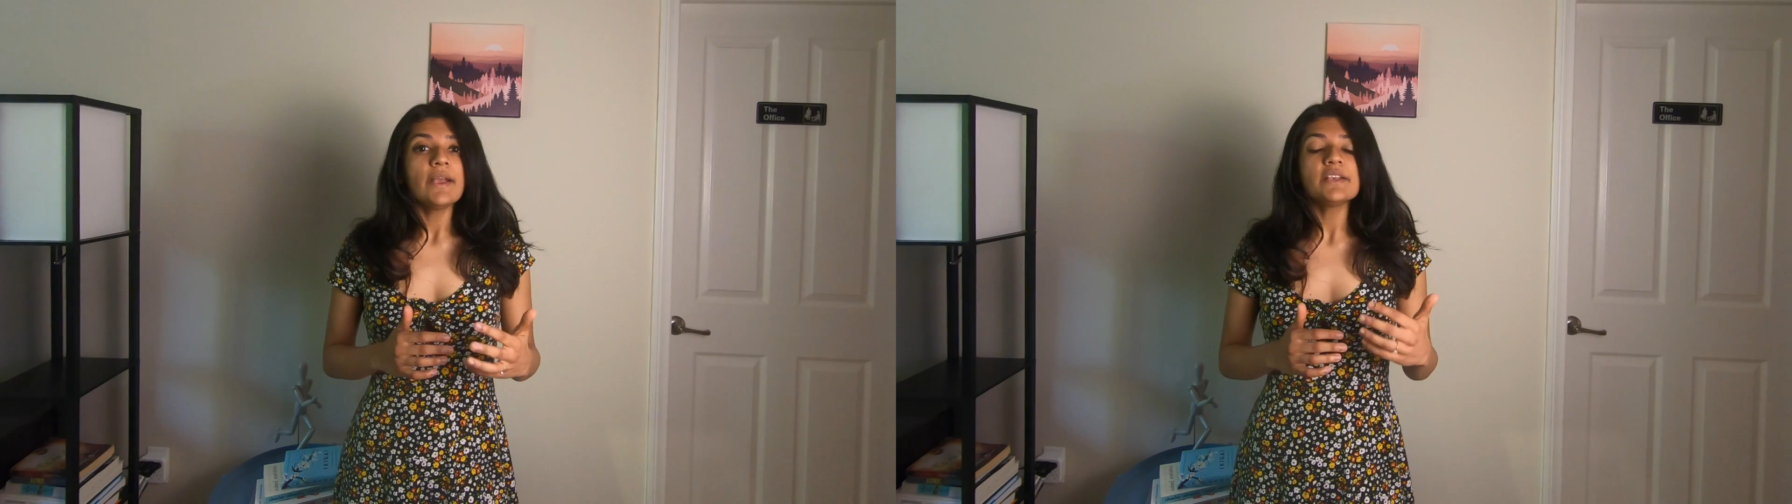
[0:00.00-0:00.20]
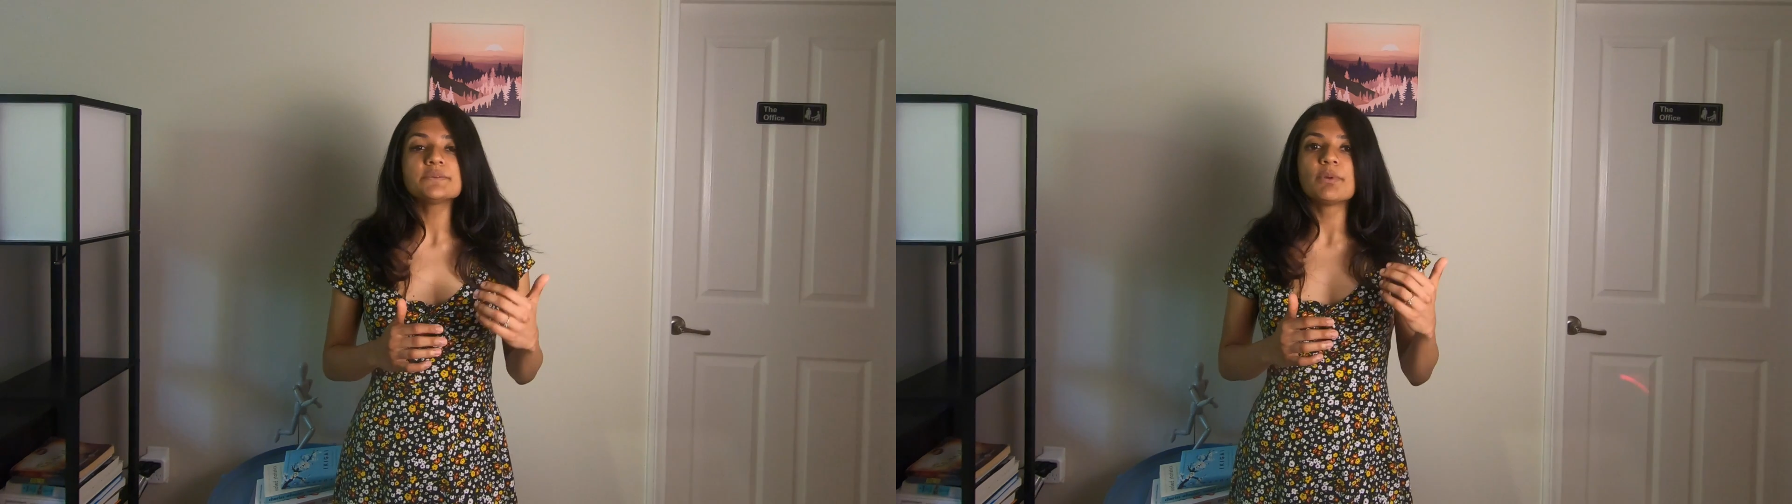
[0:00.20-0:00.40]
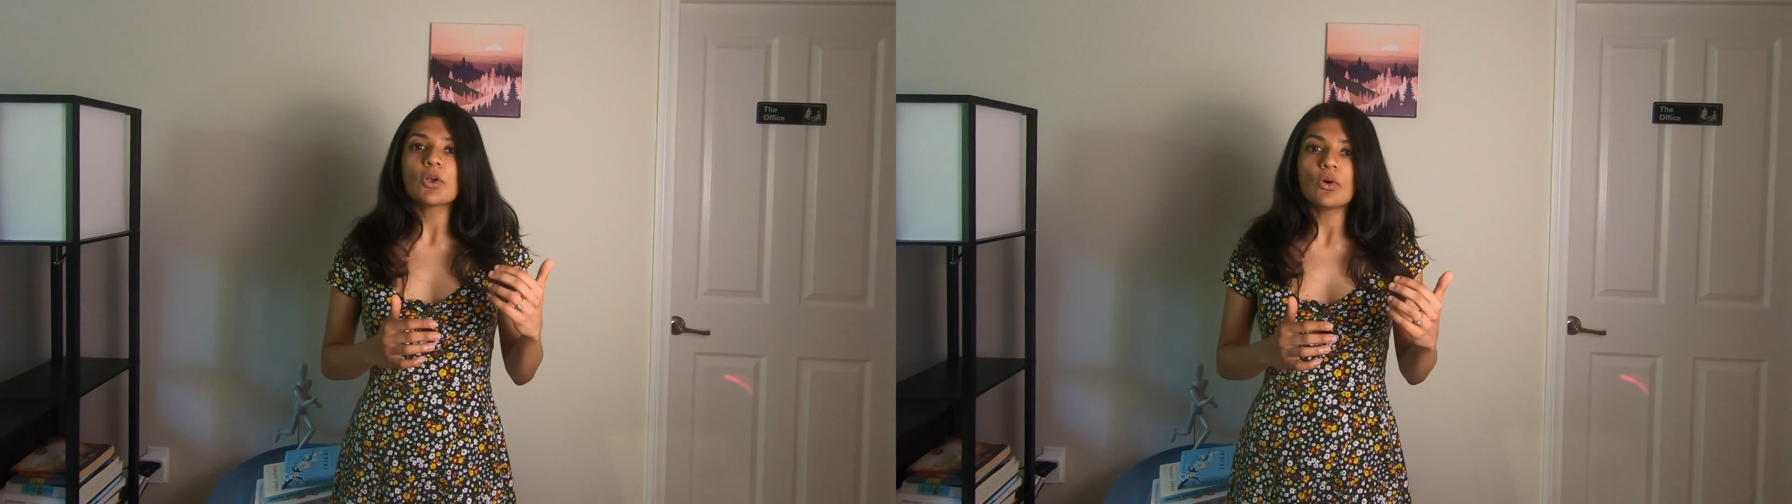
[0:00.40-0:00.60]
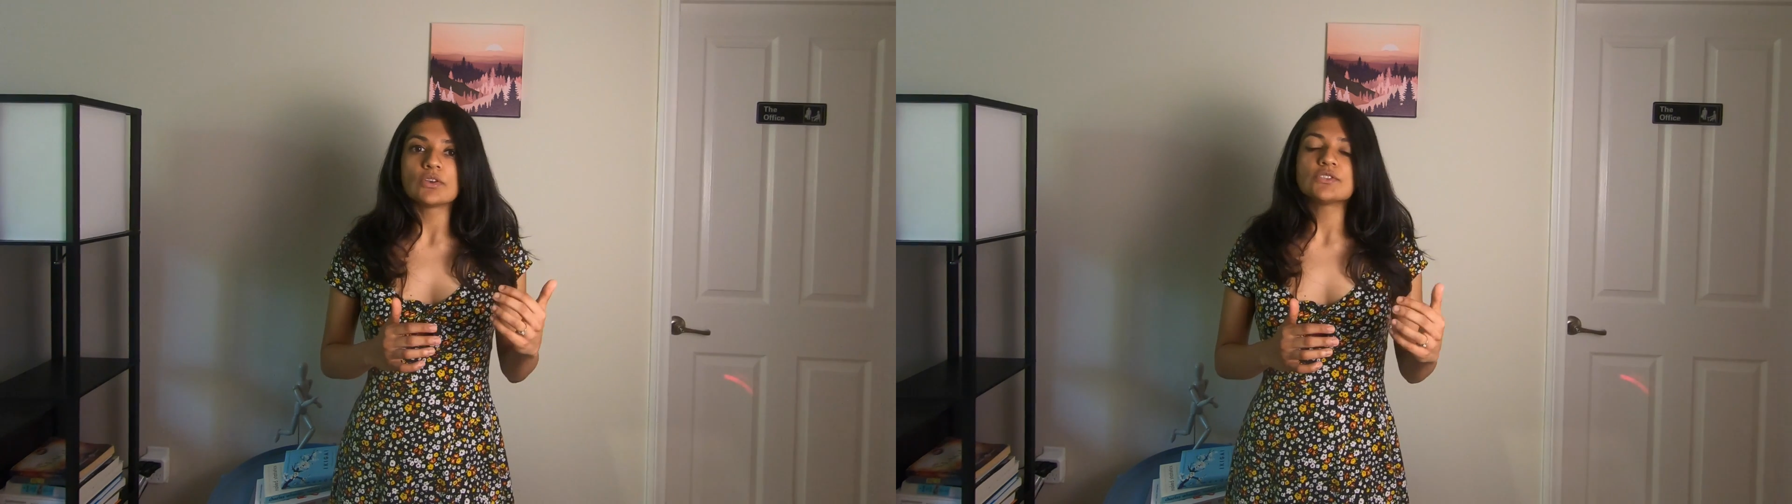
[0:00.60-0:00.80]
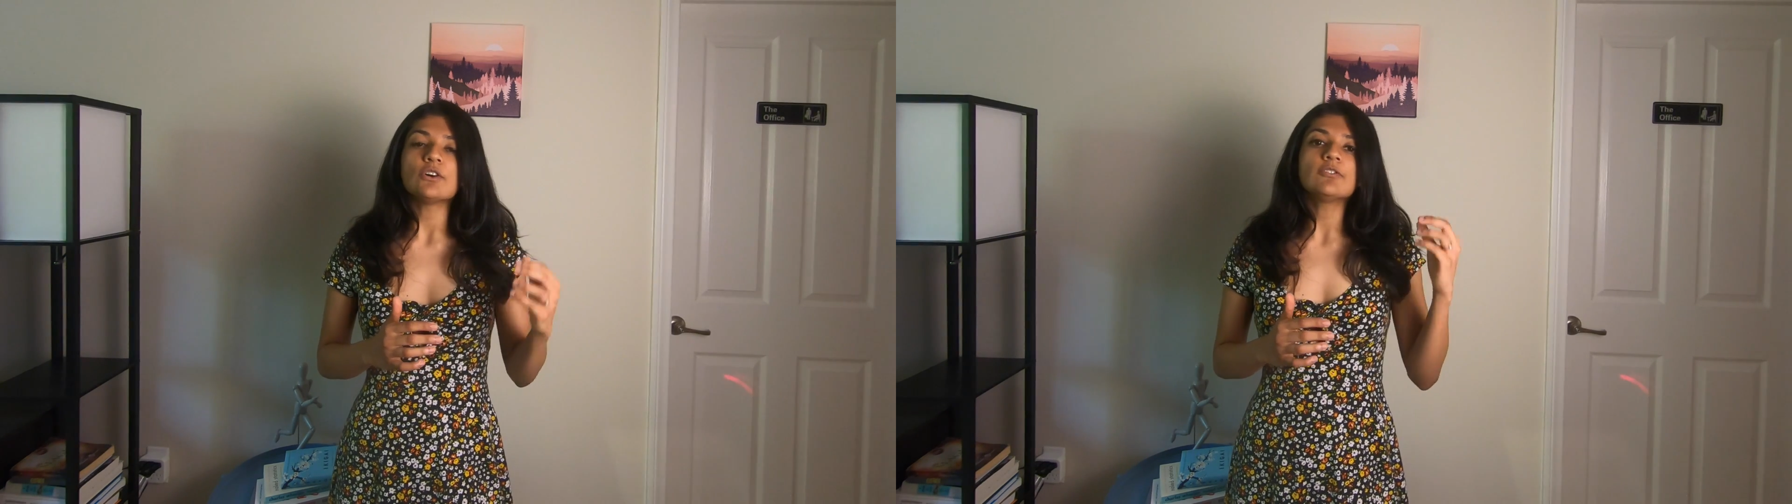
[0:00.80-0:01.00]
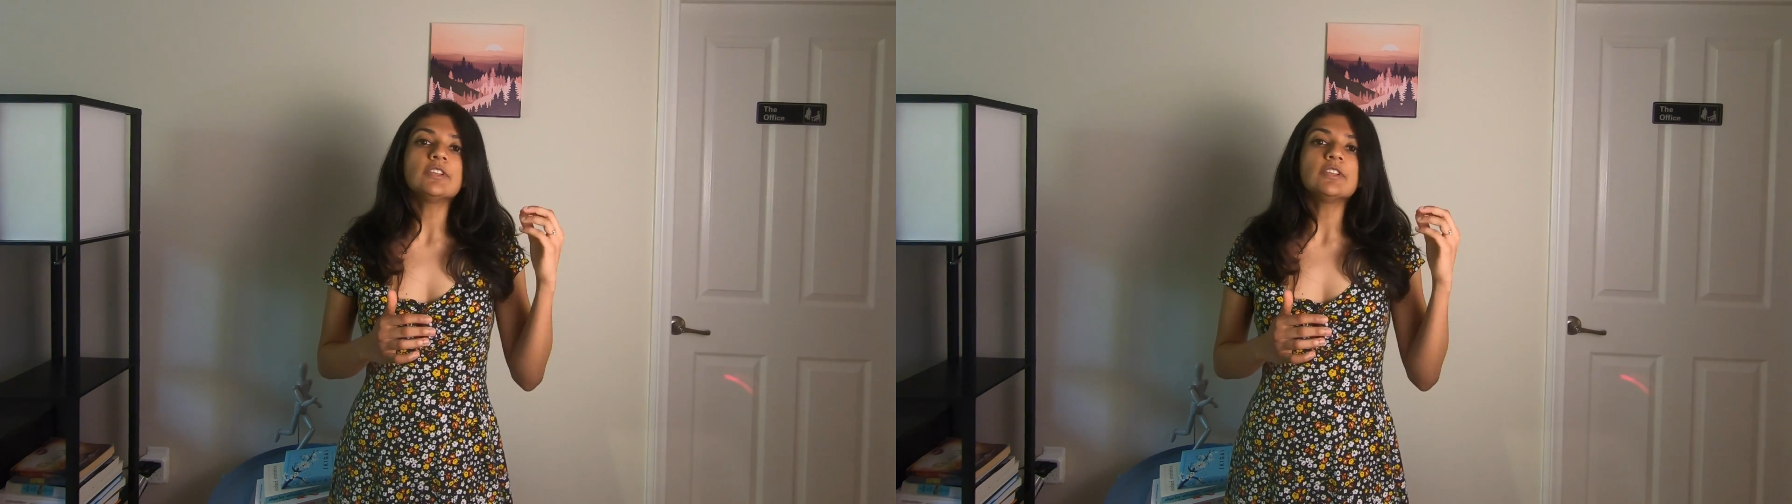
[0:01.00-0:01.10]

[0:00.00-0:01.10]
is because of the